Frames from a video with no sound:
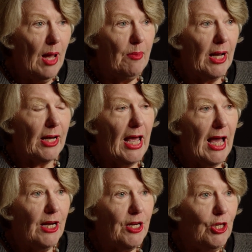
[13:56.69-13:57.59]
about
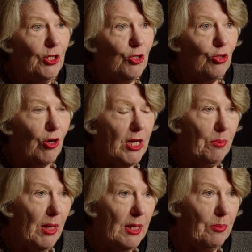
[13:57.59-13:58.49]
how do you
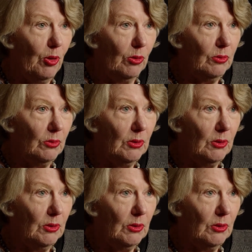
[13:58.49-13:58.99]
treat people